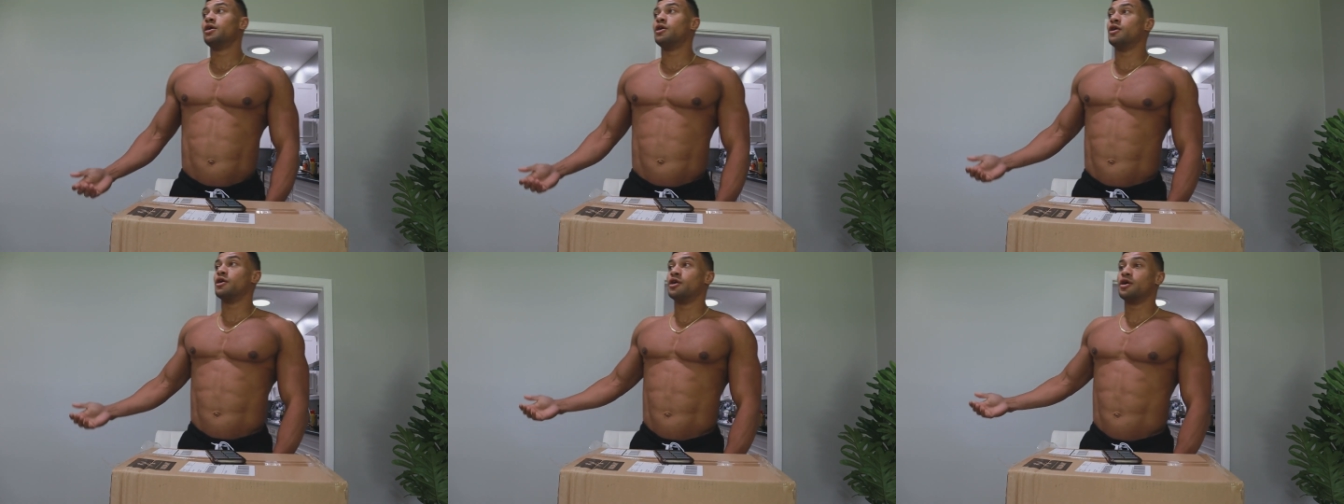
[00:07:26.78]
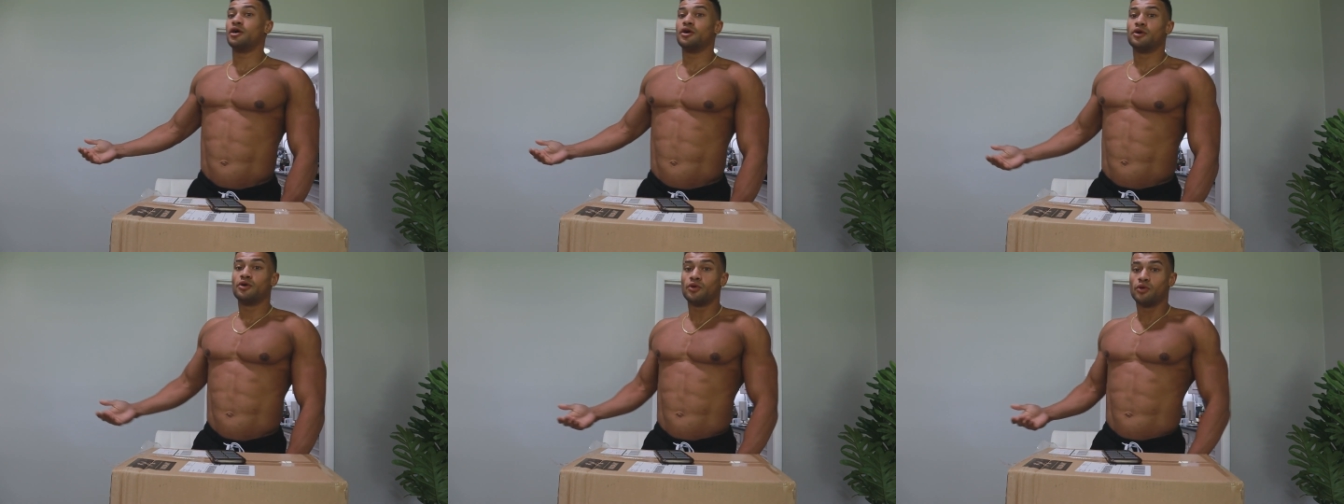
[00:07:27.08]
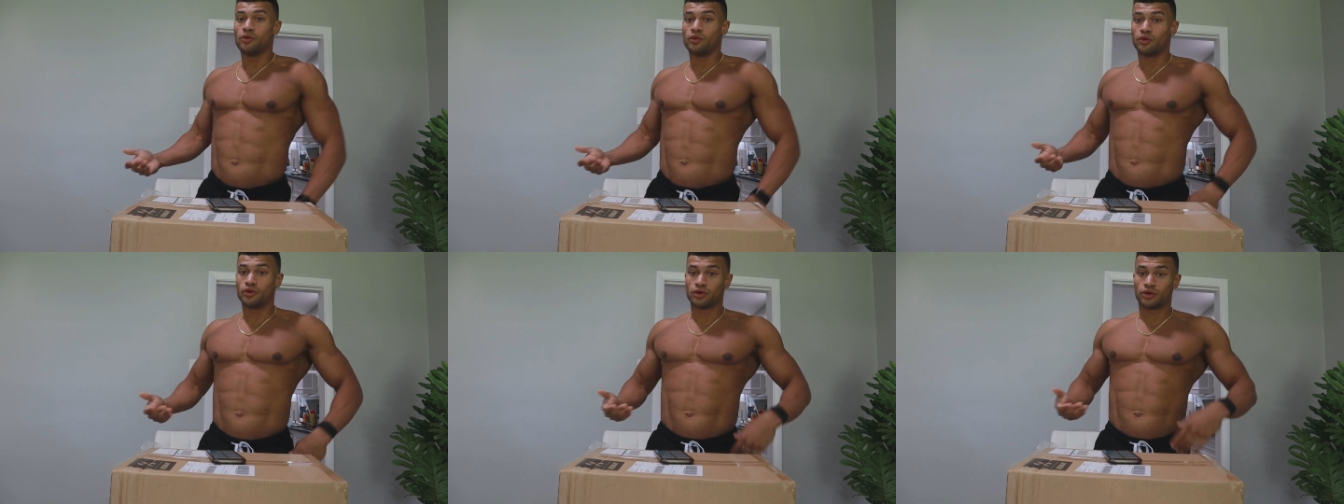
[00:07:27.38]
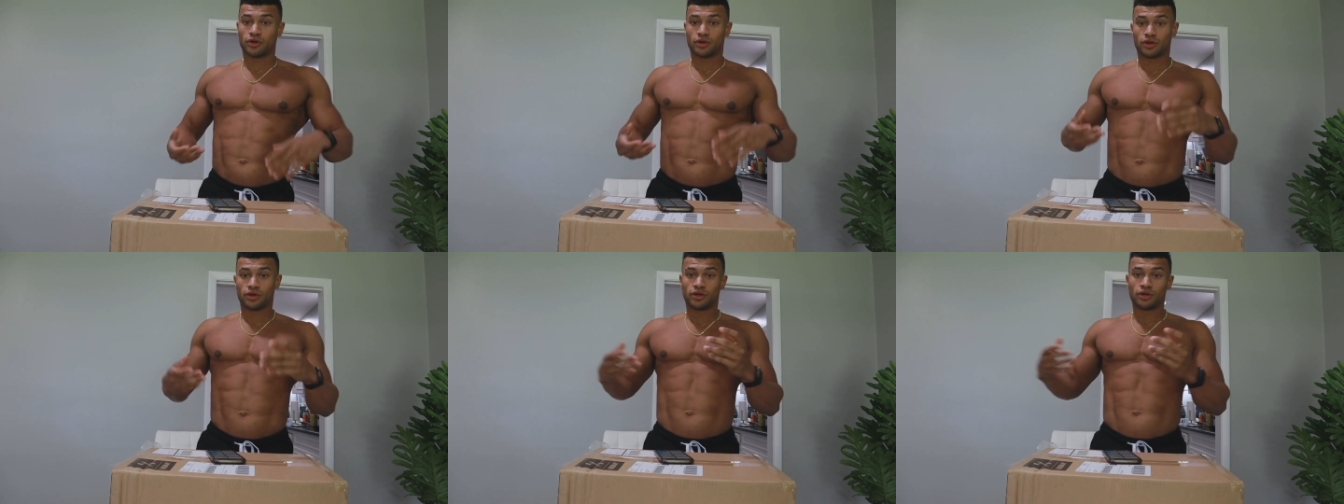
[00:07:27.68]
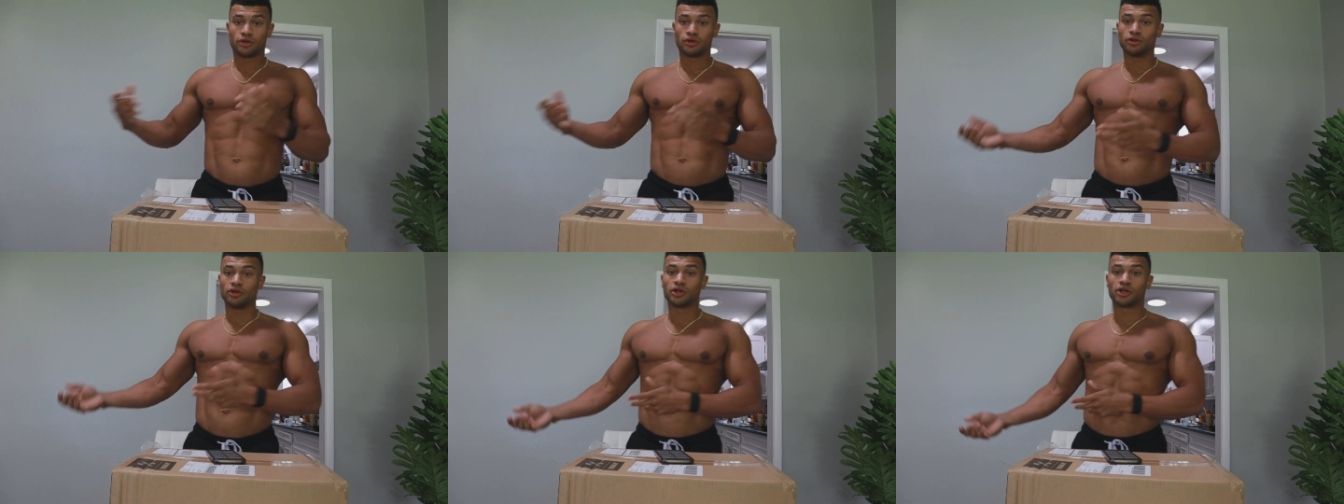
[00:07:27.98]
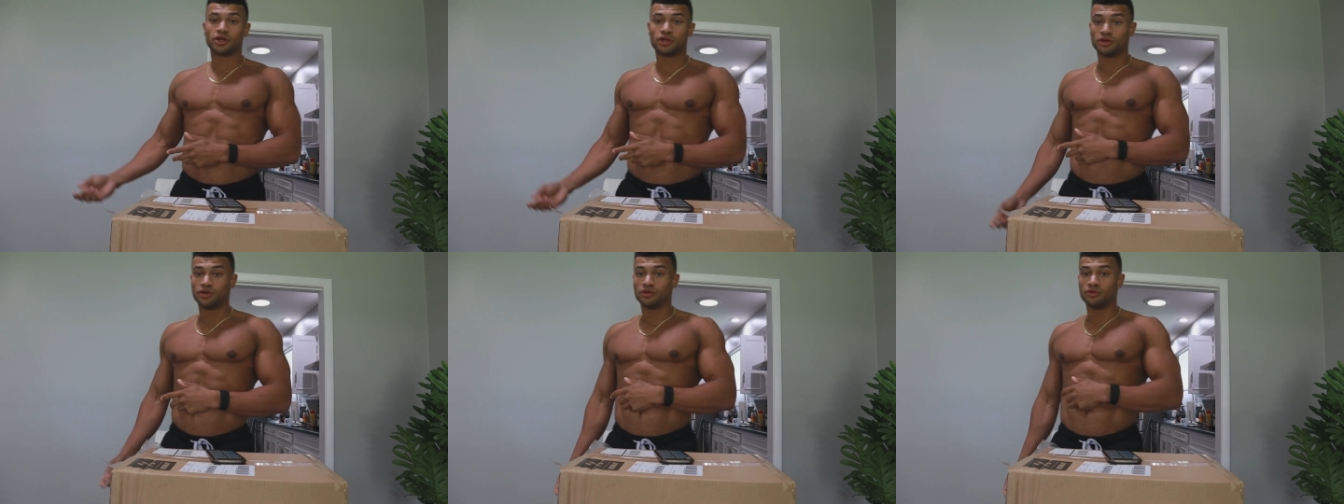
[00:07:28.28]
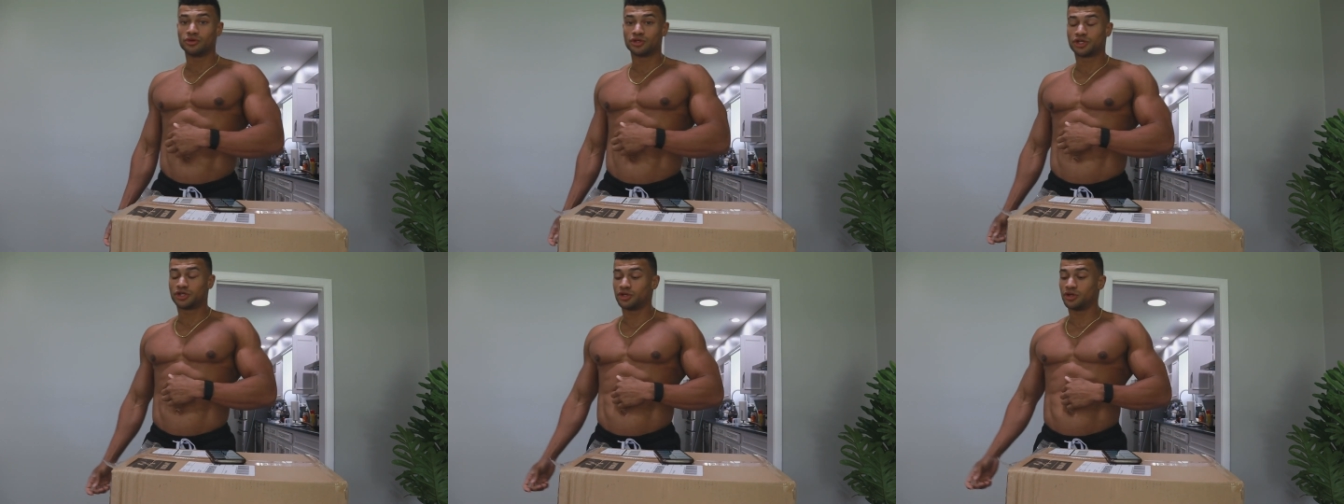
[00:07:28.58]
or you're looking to
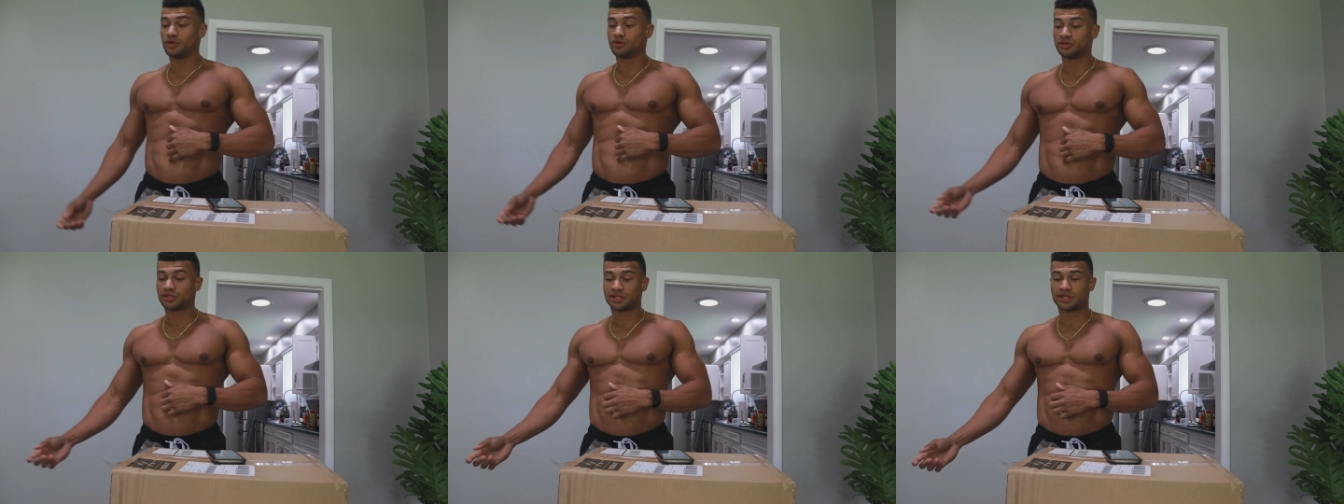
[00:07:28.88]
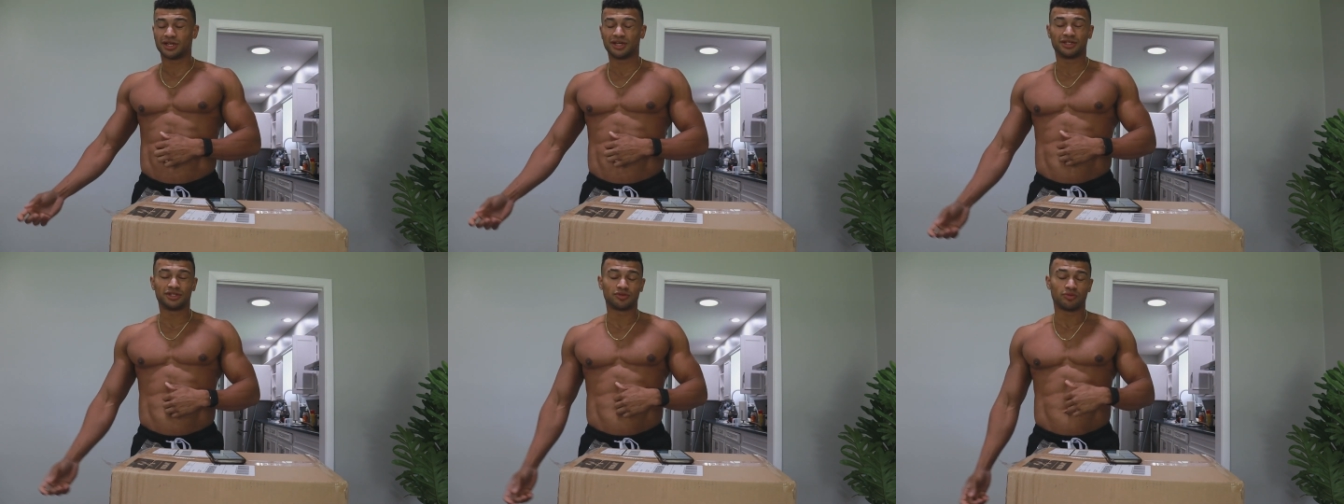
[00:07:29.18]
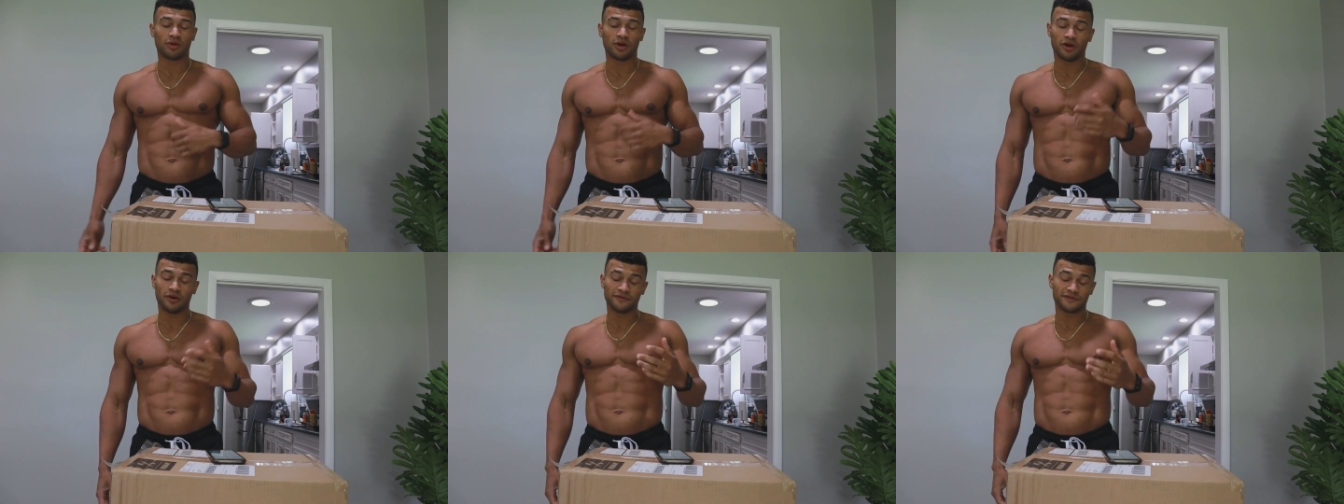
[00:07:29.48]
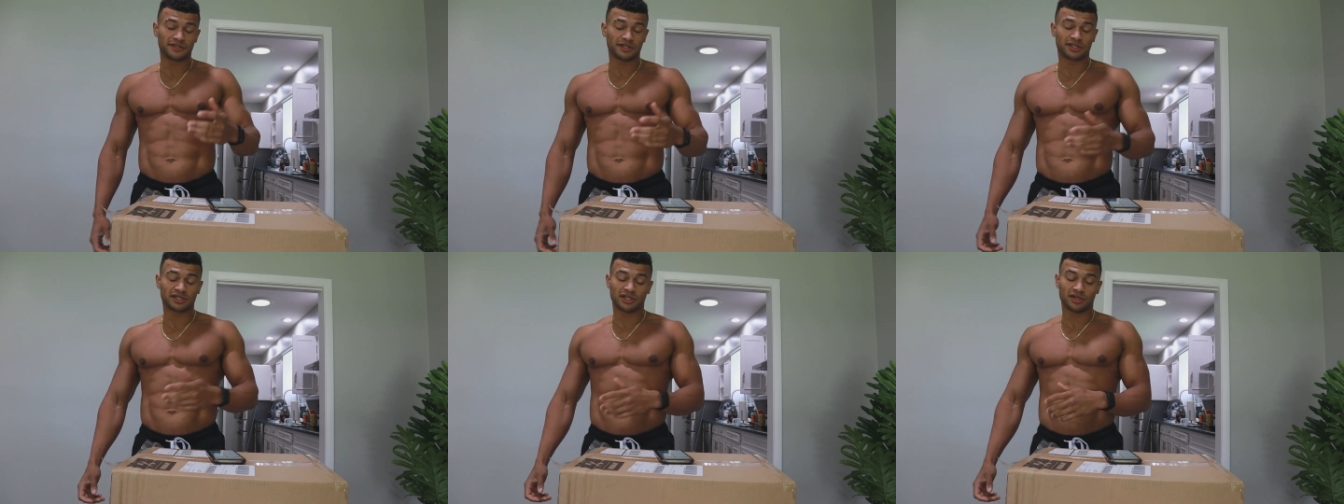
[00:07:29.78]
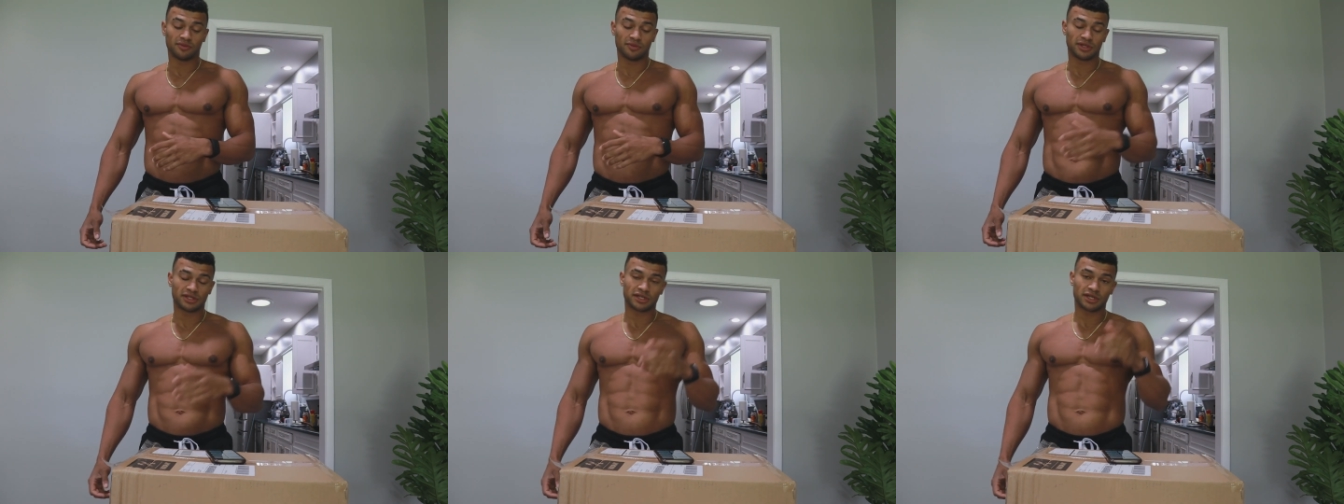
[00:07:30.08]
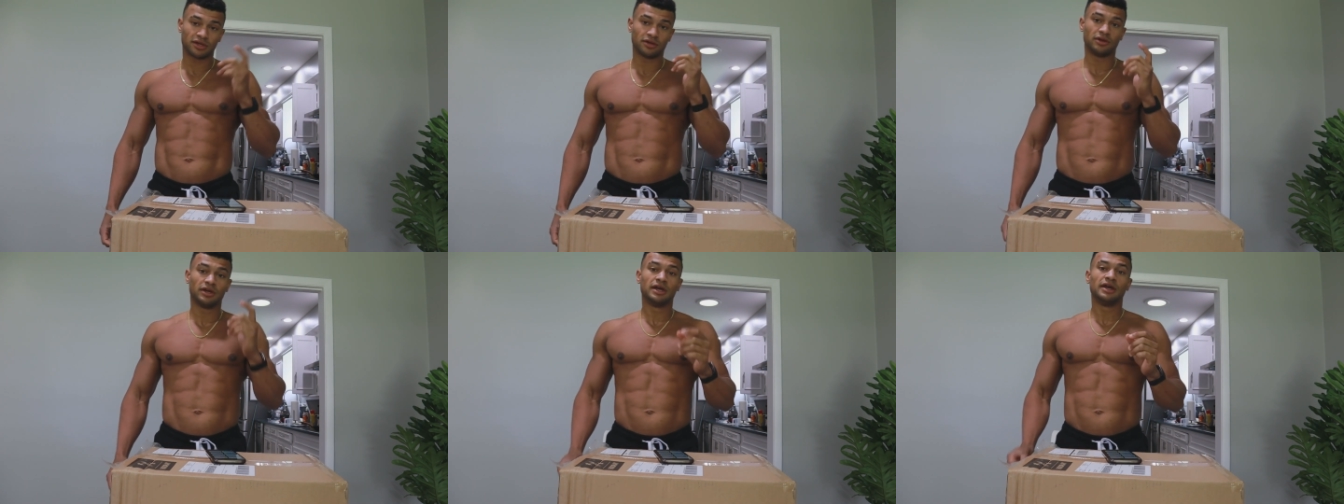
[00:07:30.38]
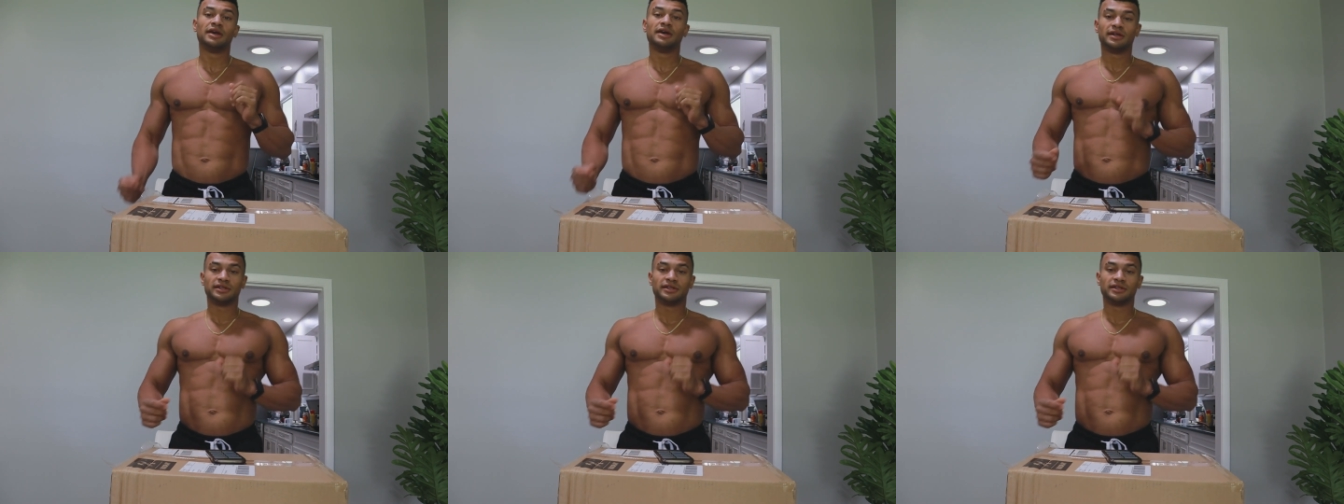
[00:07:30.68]
do a show, say 12, 16 weeks out,